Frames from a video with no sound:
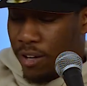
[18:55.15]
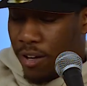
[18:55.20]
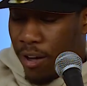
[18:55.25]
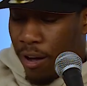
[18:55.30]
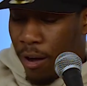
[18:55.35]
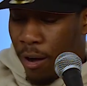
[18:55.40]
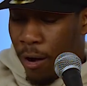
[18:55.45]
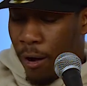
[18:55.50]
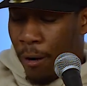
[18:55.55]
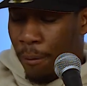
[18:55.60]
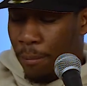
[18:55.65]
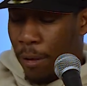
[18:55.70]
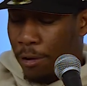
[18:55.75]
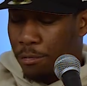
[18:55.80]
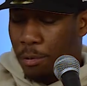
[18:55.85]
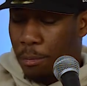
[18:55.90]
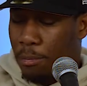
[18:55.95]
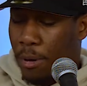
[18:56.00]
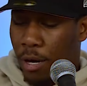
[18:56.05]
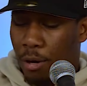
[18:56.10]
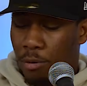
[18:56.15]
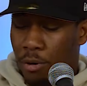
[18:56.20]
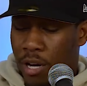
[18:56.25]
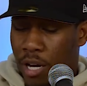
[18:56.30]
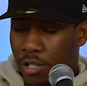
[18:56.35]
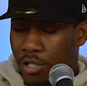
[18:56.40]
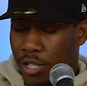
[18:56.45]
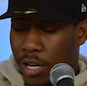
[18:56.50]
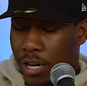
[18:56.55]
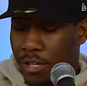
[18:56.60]
Life's been better without
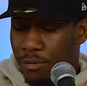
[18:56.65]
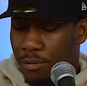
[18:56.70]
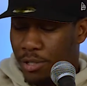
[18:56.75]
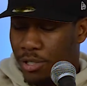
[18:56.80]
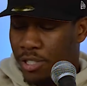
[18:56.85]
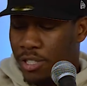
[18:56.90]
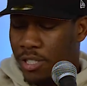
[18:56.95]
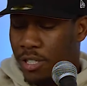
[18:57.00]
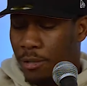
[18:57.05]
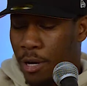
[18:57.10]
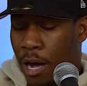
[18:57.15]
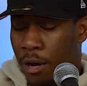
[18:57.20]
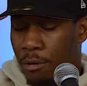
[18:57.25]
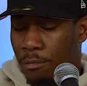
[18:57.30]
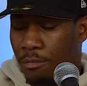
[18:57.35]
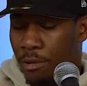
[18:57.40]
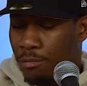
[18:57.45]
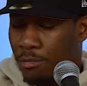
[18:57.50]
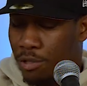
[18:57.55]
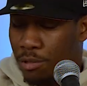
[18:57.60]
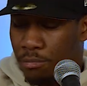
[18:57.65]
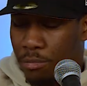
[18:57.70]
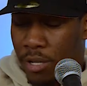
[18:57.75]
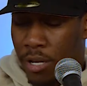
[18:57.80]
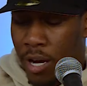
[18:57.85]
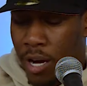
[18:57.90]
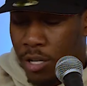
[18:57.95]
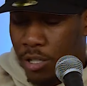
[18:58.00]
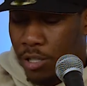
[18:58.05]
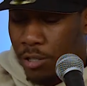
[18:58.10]
Josh Richardson. I'm just be
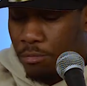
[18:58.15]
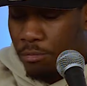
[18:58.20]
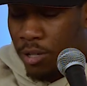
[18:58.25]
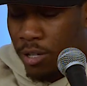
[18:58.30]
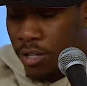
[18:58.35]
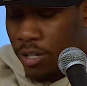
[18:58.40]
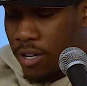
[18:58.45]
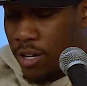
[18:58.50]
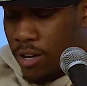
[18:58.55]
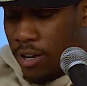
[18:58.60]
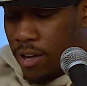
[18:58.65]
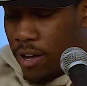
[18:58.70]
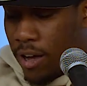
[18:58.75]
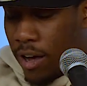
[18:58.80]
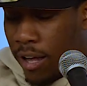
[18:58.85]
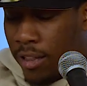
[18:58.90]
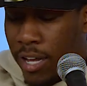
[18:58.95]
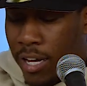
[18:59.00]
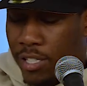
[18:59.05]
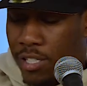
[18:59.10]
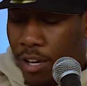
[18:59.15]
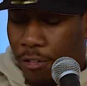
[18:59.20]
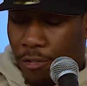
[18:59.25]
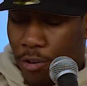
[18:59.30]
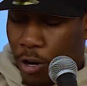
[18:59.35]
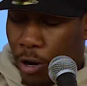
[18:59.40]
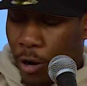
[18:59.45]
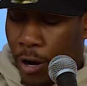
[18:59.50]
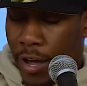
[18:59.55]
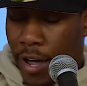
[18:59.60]
honest, but I like Steph Curry.